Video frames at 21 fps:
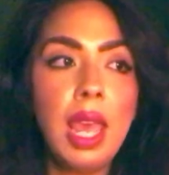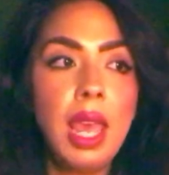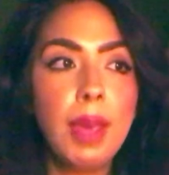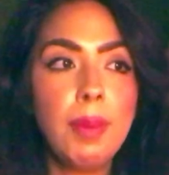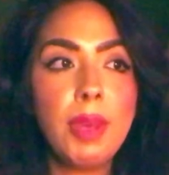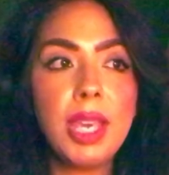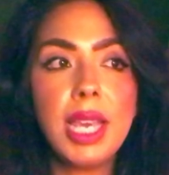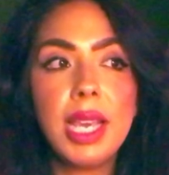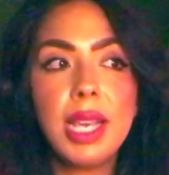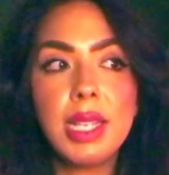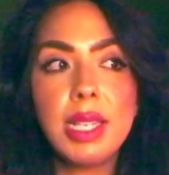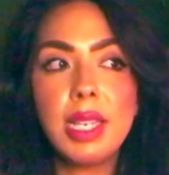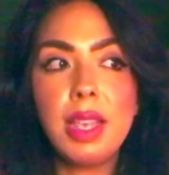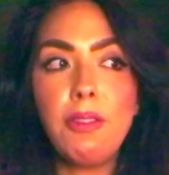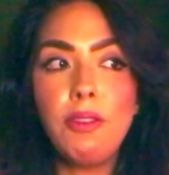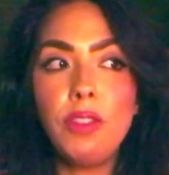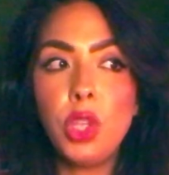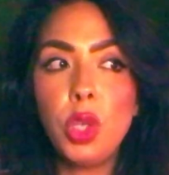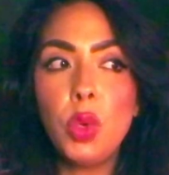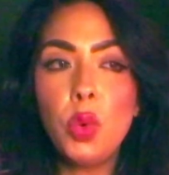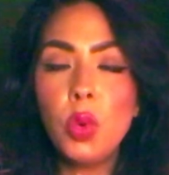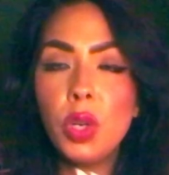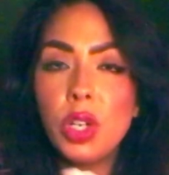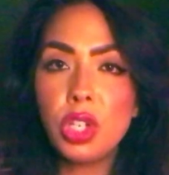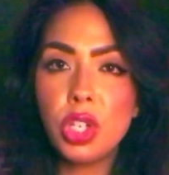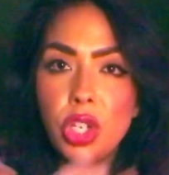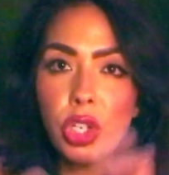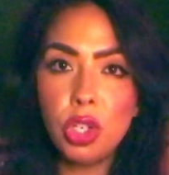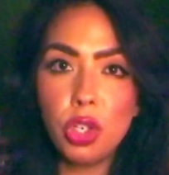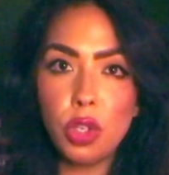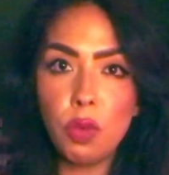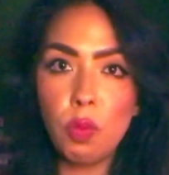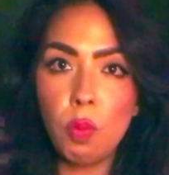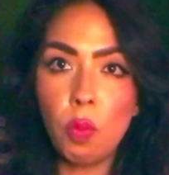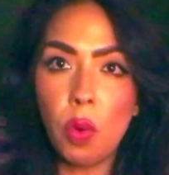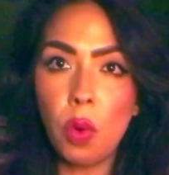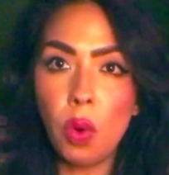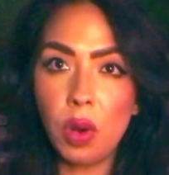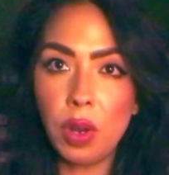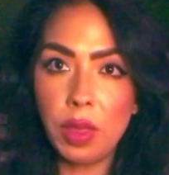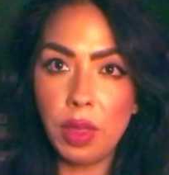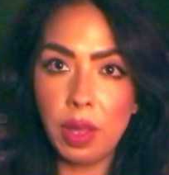because if you were to do
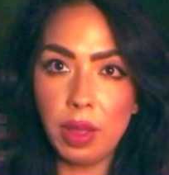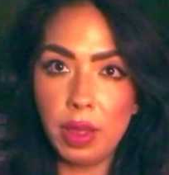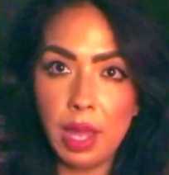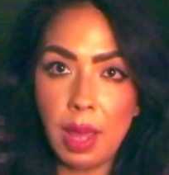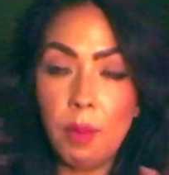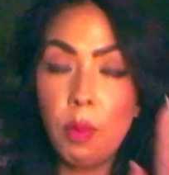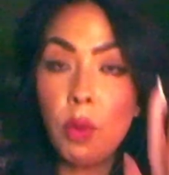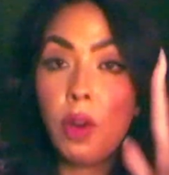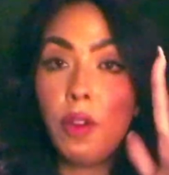more than them,